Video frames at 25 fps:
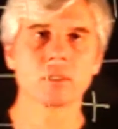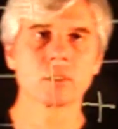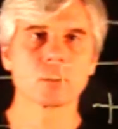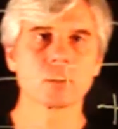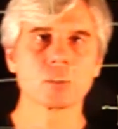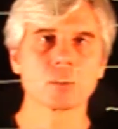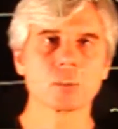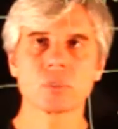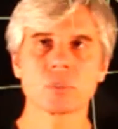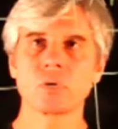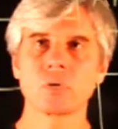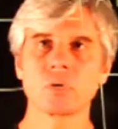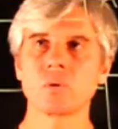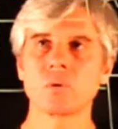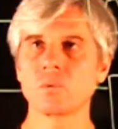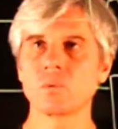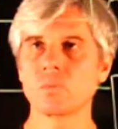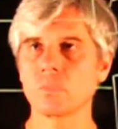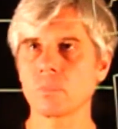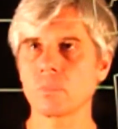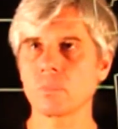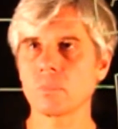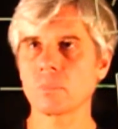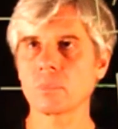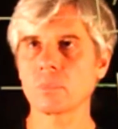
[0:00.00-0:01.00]
So
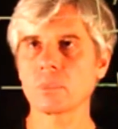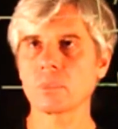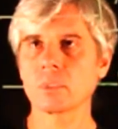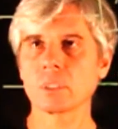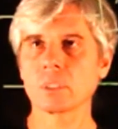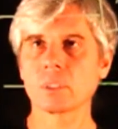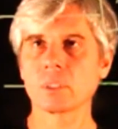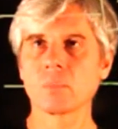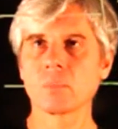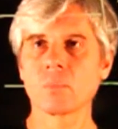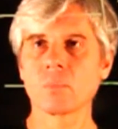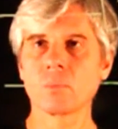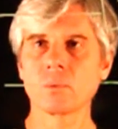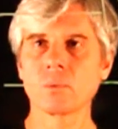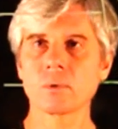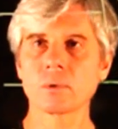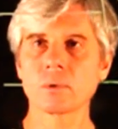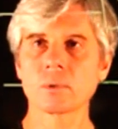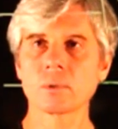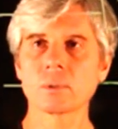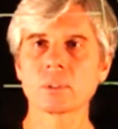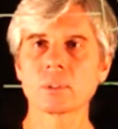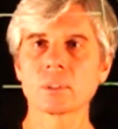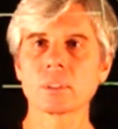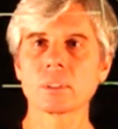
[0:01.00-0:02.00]

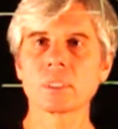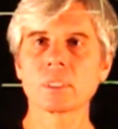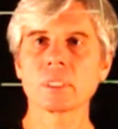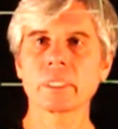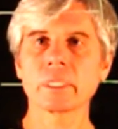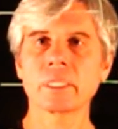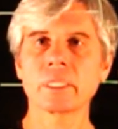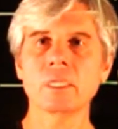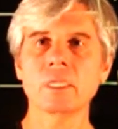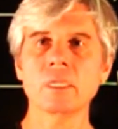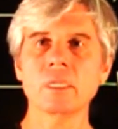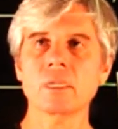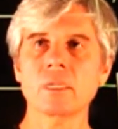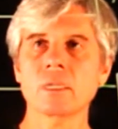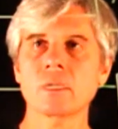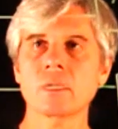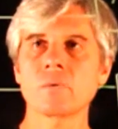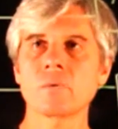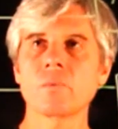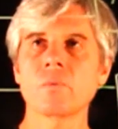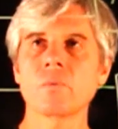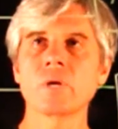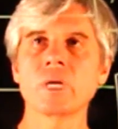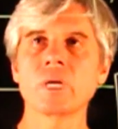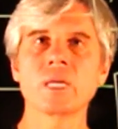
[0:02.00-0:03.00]
here
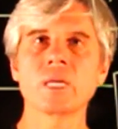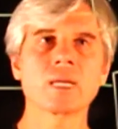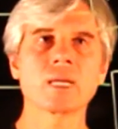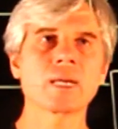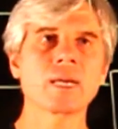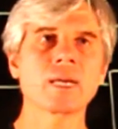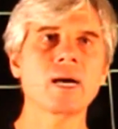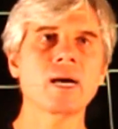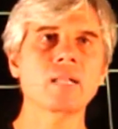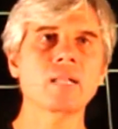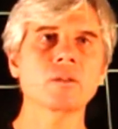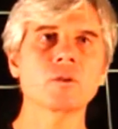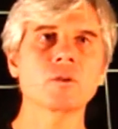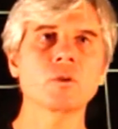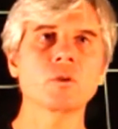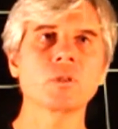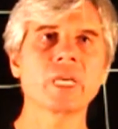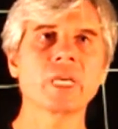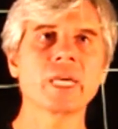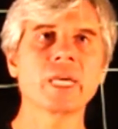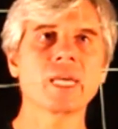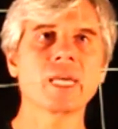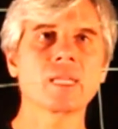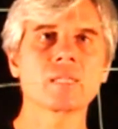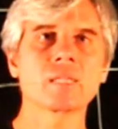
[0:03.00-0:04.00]
we
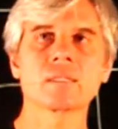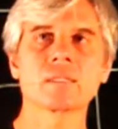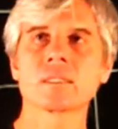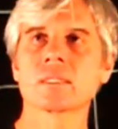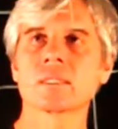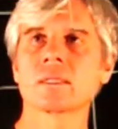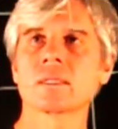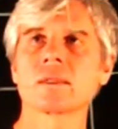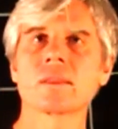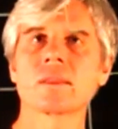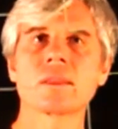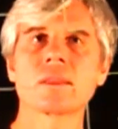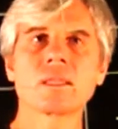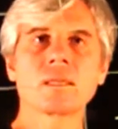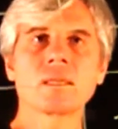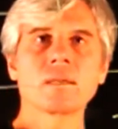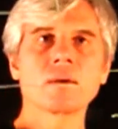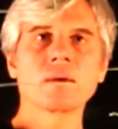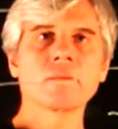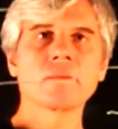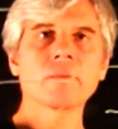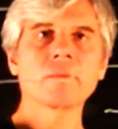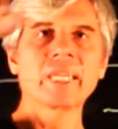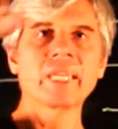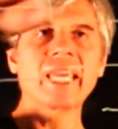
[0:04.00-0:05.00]
calculate
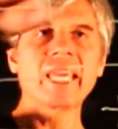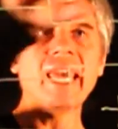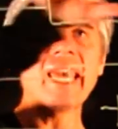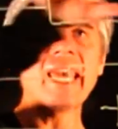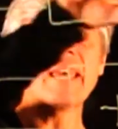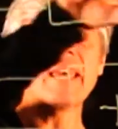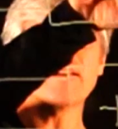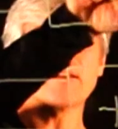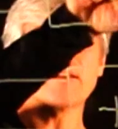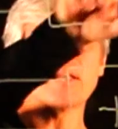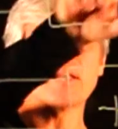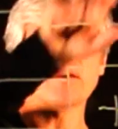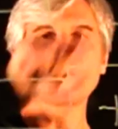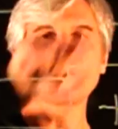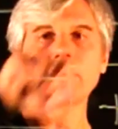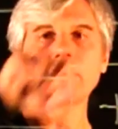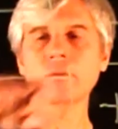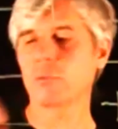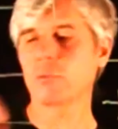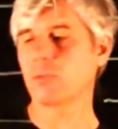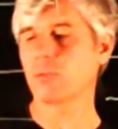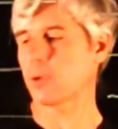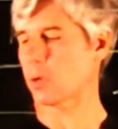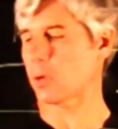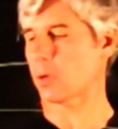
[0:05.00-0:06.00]
the carry
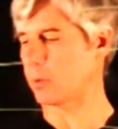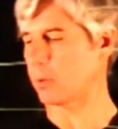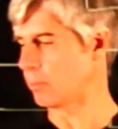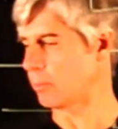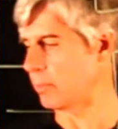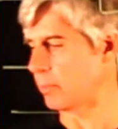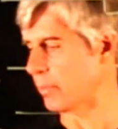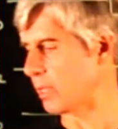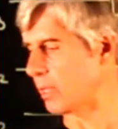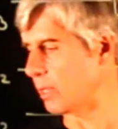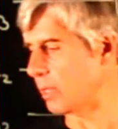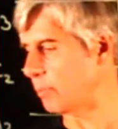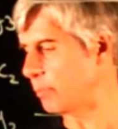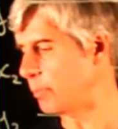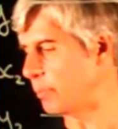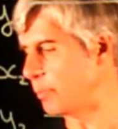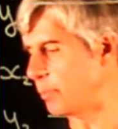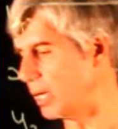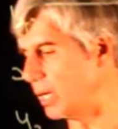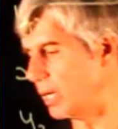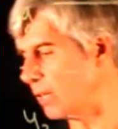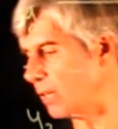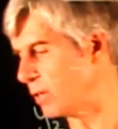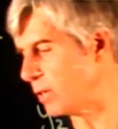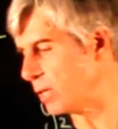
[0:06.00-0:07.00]
from the
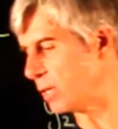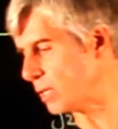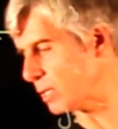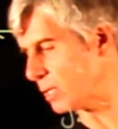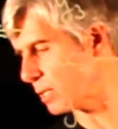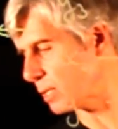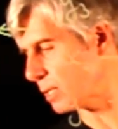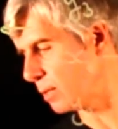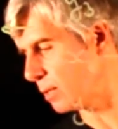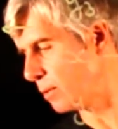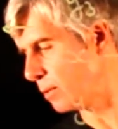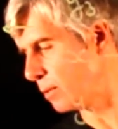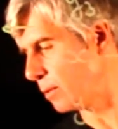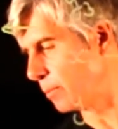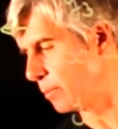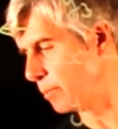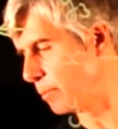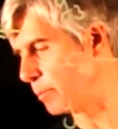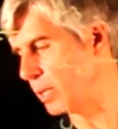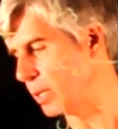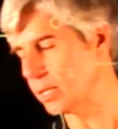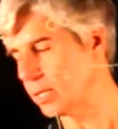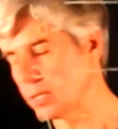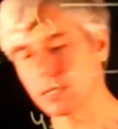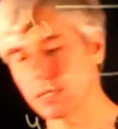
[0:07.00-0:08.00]
previous
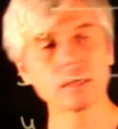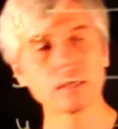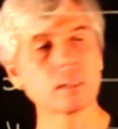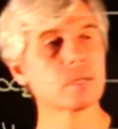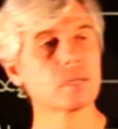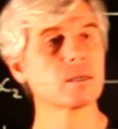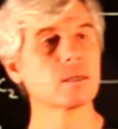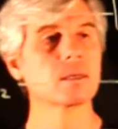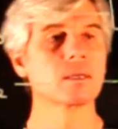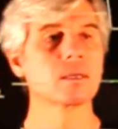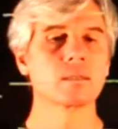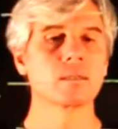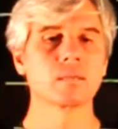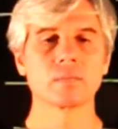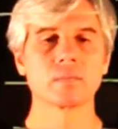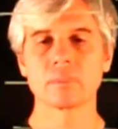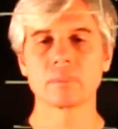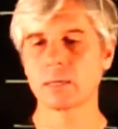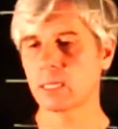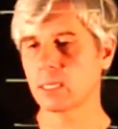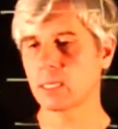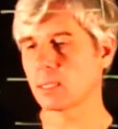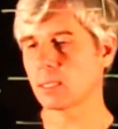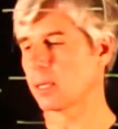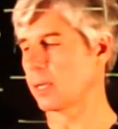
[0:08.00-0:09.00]
bit,
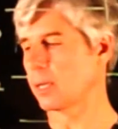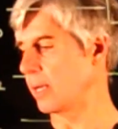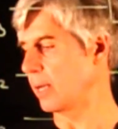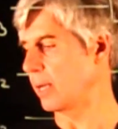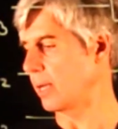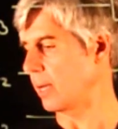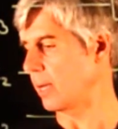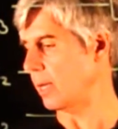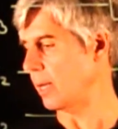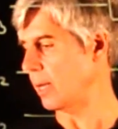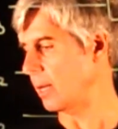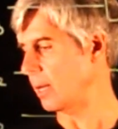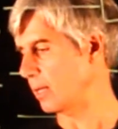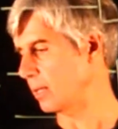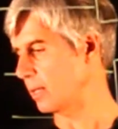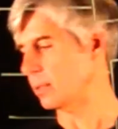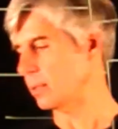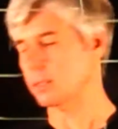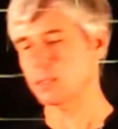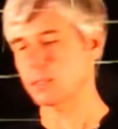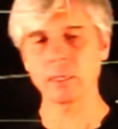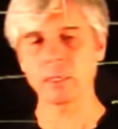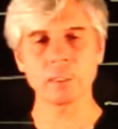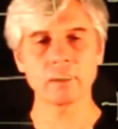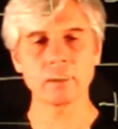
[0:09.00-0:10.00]
right?
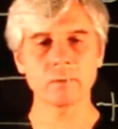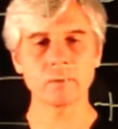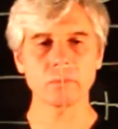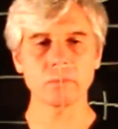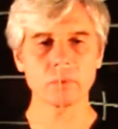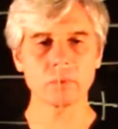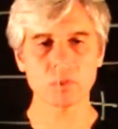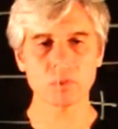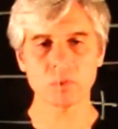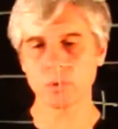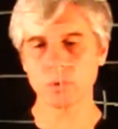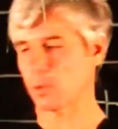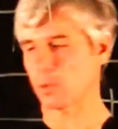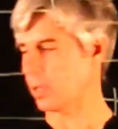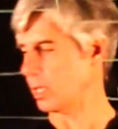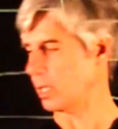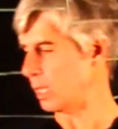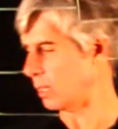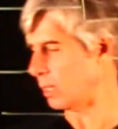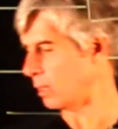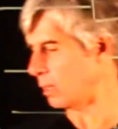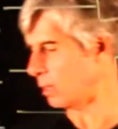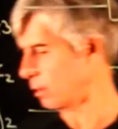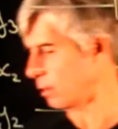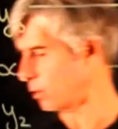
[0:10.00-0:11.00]
And so
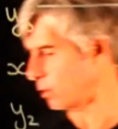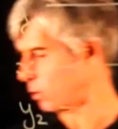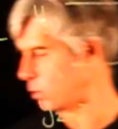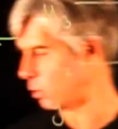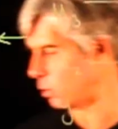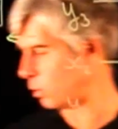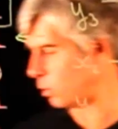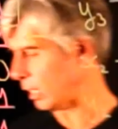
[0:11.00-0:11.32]
then to